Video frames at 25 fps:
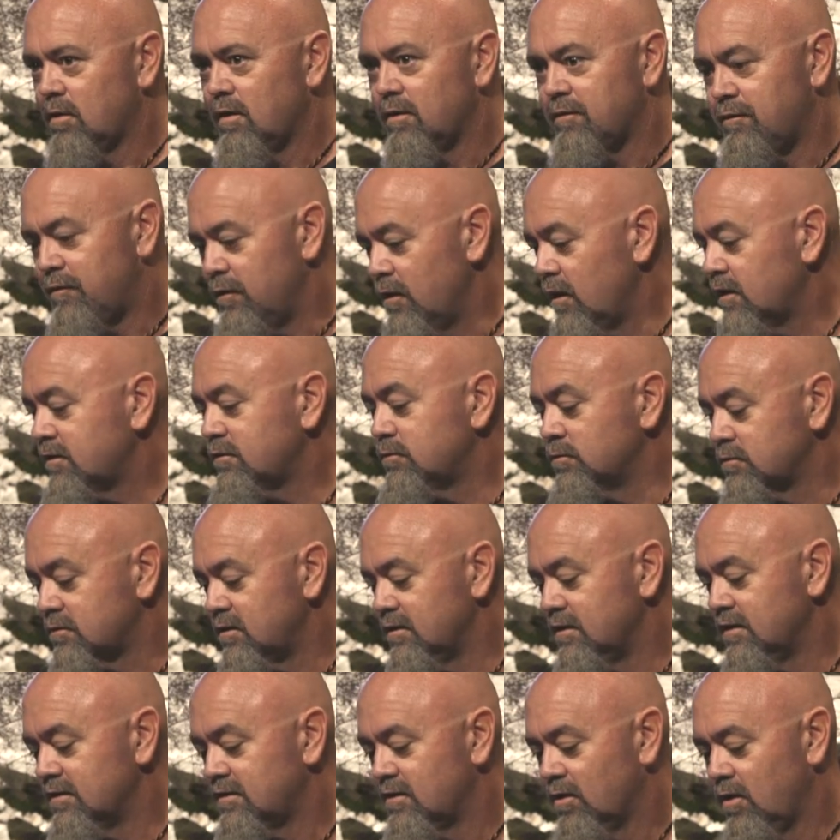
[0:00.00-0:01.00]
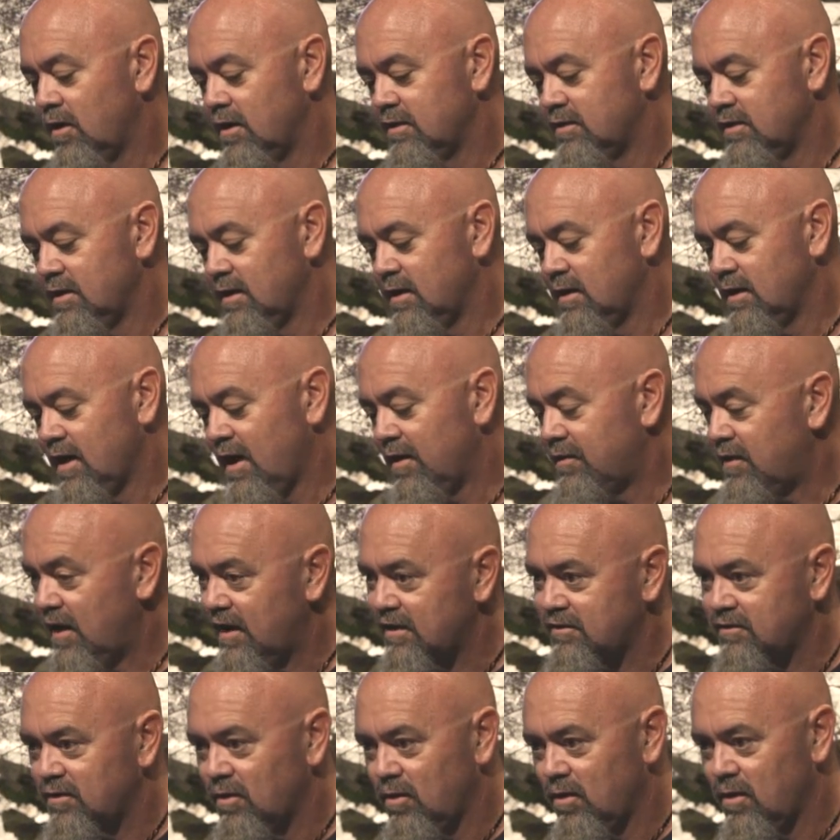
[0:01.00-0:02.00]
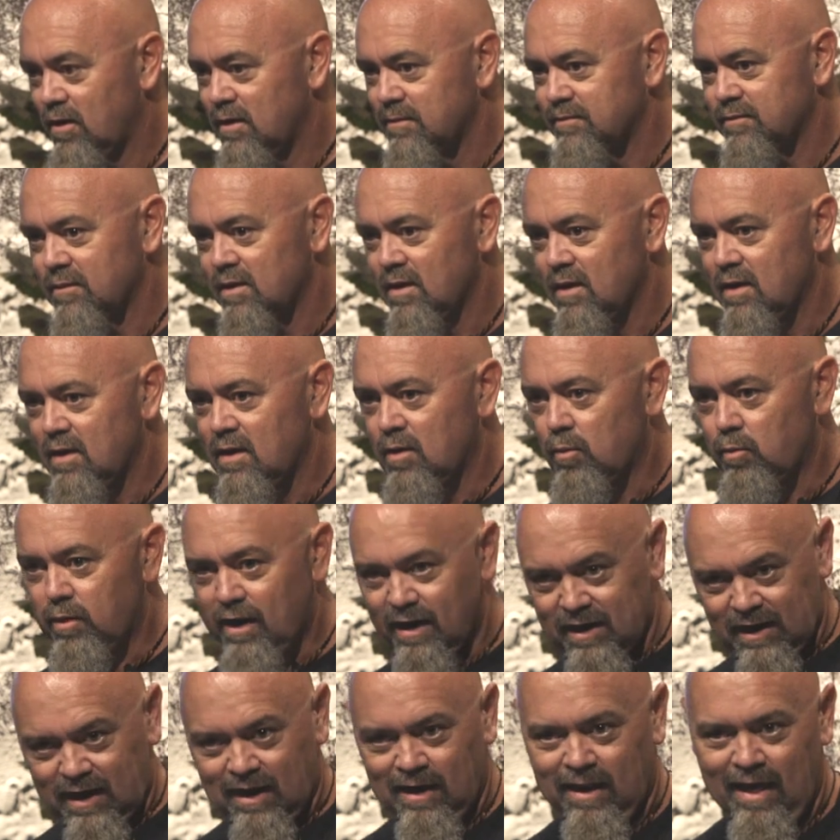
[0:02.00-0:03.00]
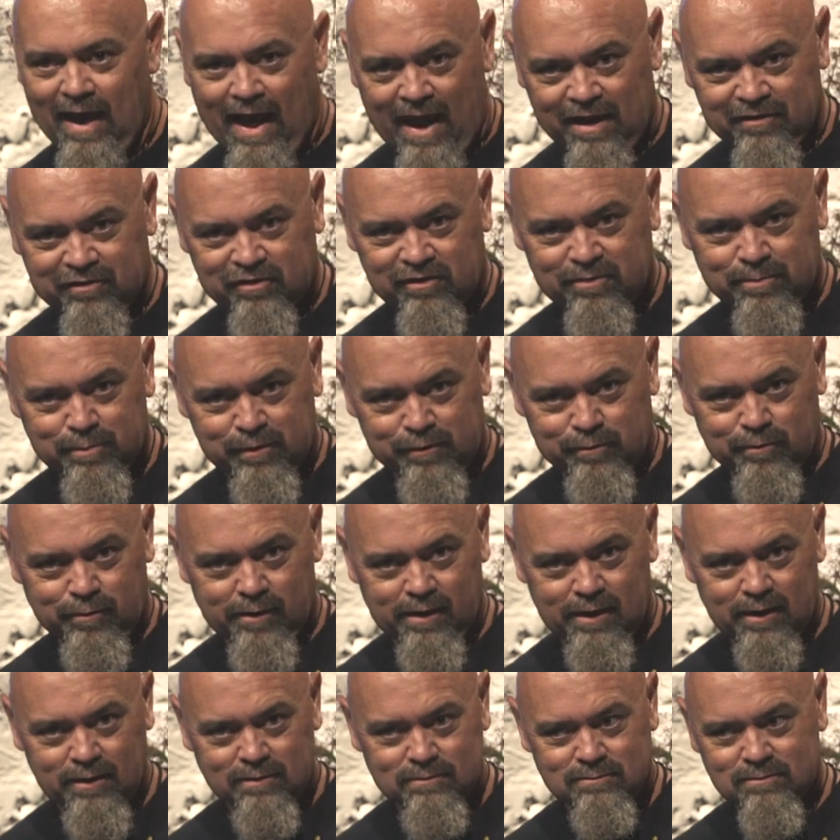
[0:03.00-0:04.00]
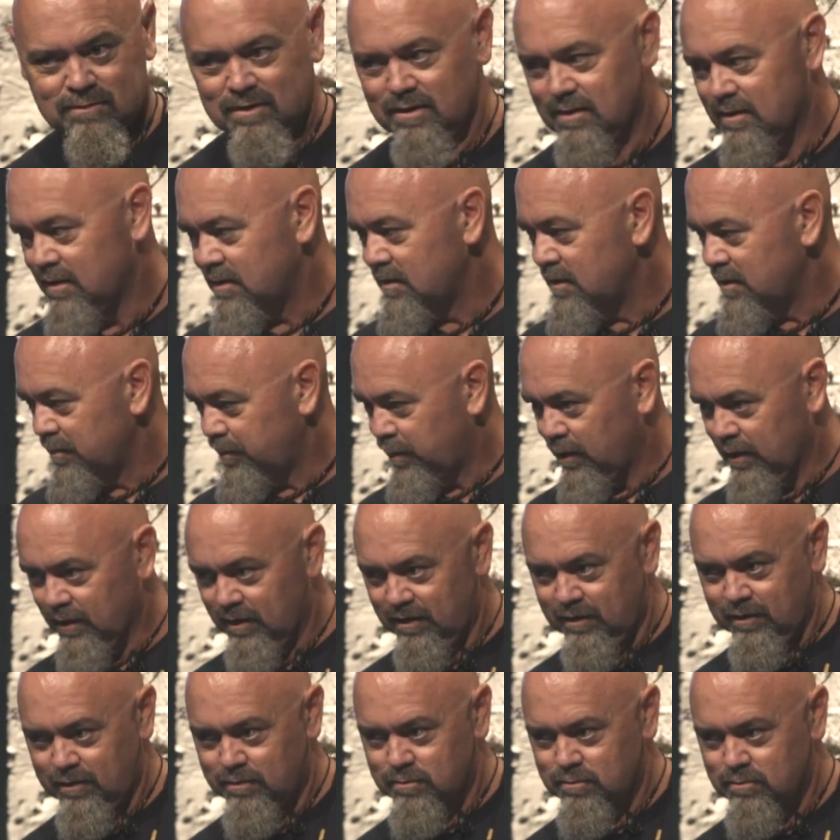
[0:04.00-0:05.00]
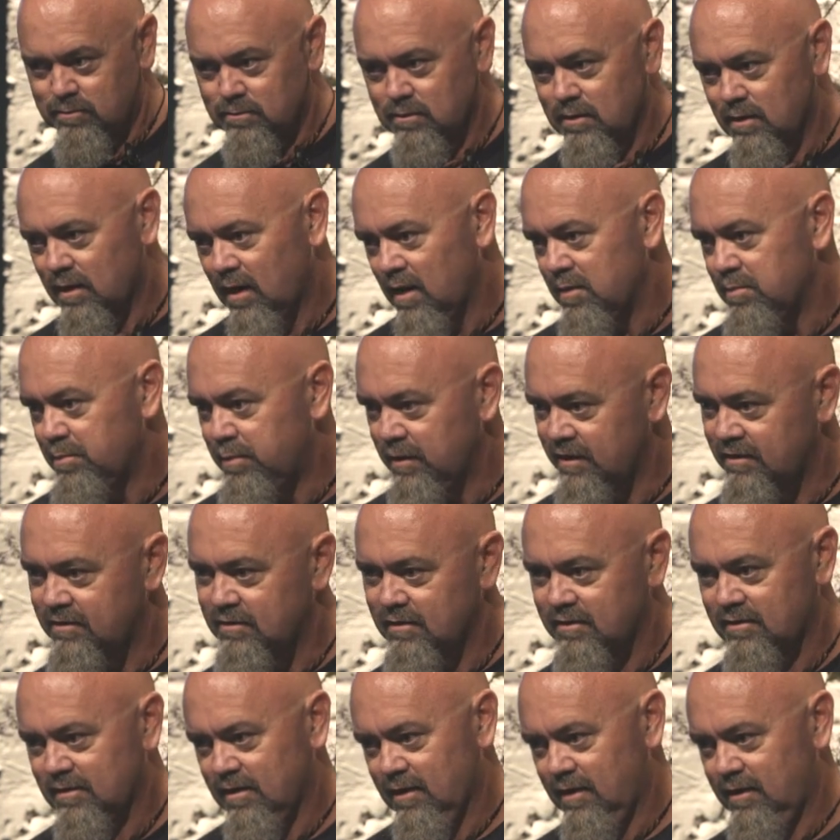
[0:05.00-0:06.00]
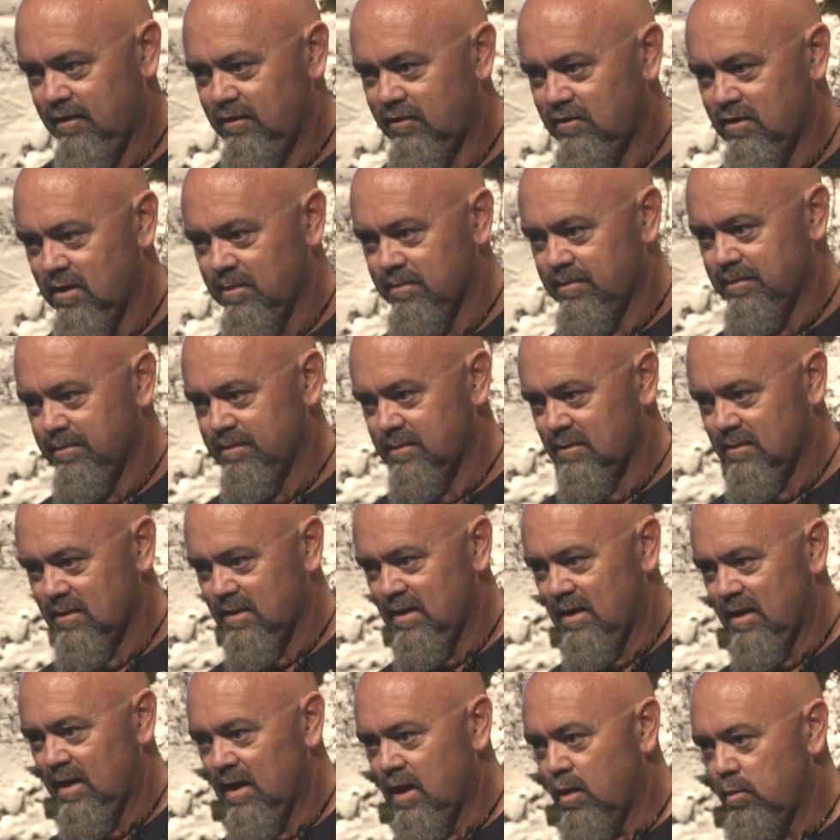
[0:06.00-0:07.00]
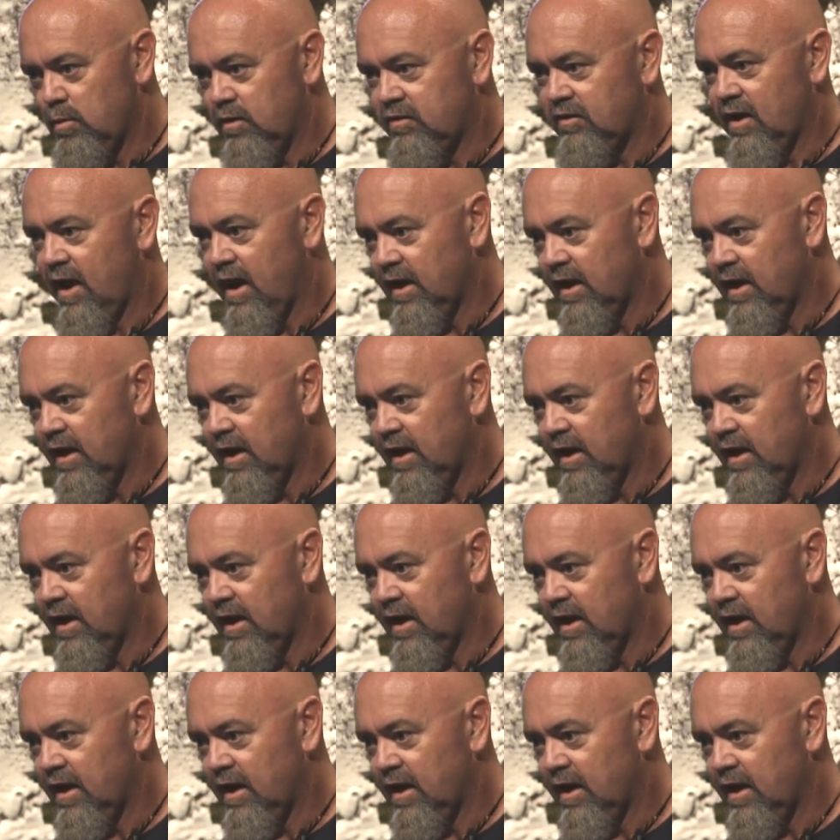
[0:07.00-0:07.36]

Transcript: When I first looked at this idea, at that time, we had a clash between political and business leadership, which